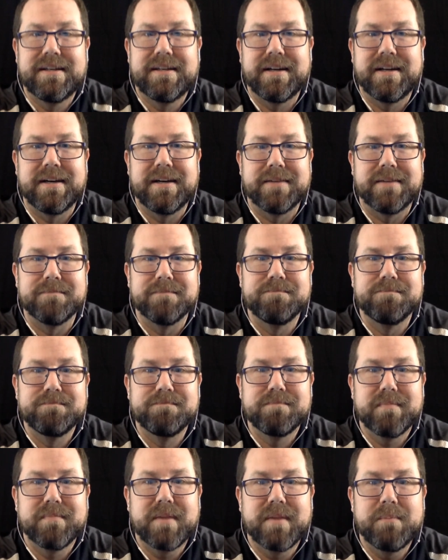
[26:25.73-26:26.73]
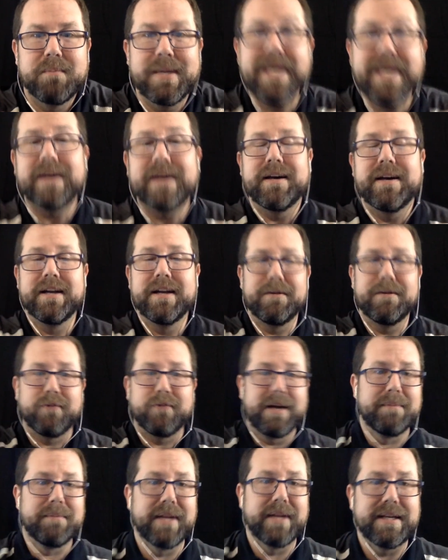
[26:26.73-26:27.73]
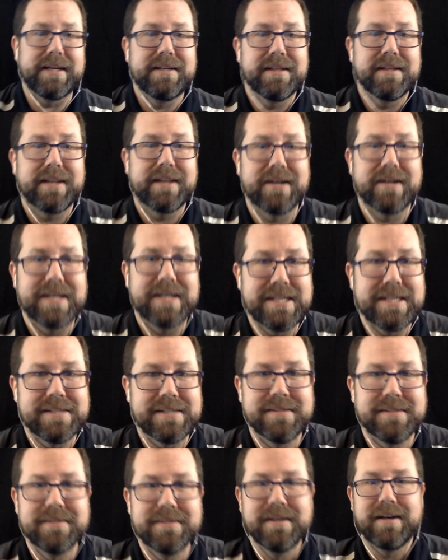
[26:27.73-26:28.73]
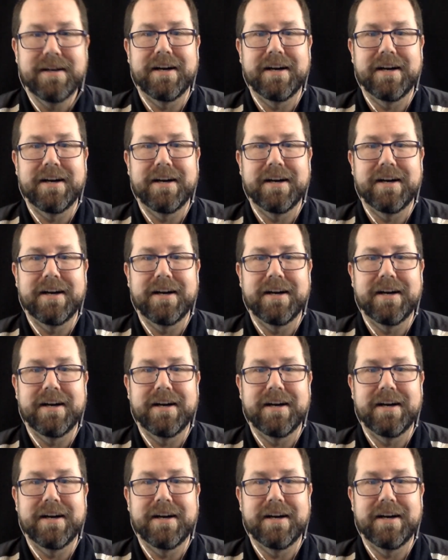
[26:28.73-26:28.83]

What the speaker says: But yeah, enough rambling. There it is.